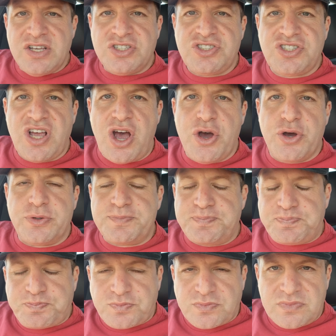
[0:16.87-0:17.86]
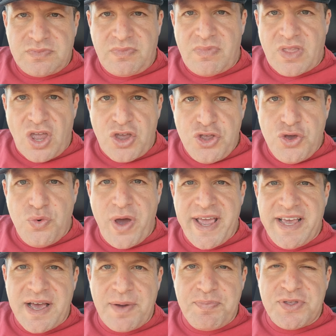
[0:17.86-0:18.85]
So, you
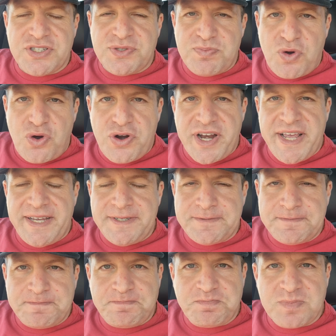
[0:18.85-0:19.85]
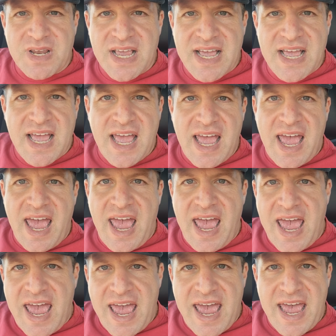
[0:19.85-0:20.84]
wake up this morning
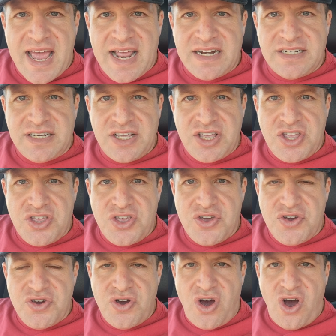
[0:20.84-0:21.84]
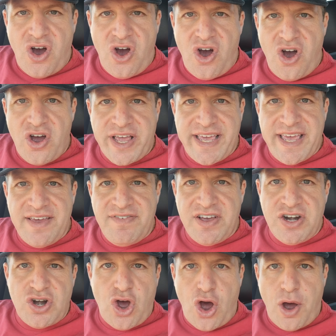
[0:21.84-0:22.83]
and you are
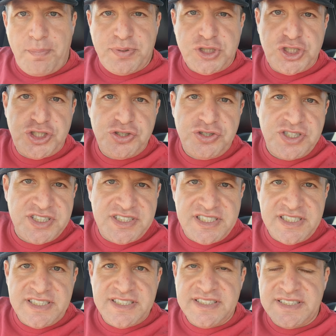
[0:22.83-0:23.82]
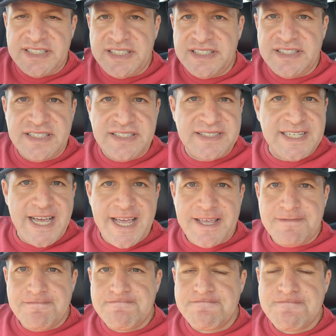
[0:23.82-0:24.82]
given opportunities in the day.
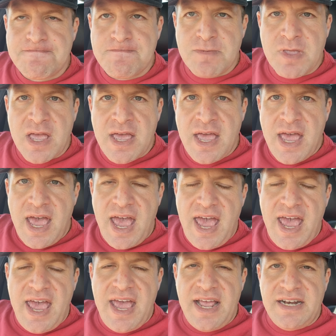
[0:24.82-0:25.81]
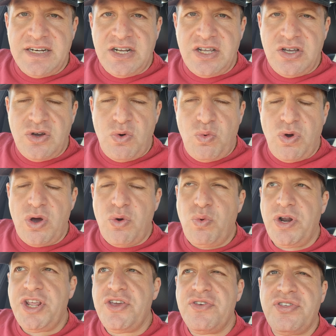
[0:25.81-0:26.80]
And what,
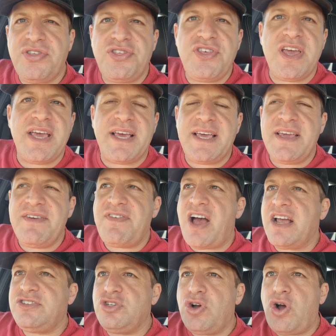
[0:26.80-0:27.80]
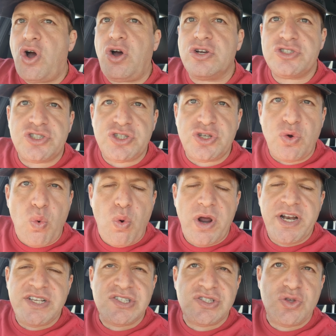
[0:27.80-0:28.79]
what do you think, if I had to ask you,
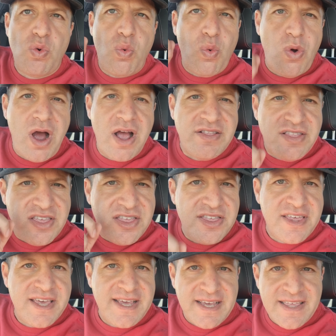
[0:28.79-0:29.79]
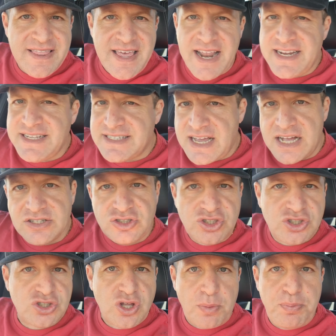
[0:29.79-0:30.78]
what is the one thing that is
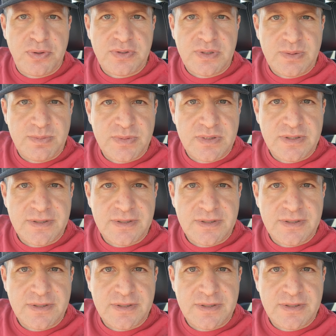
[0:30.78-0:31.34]
unstoppable?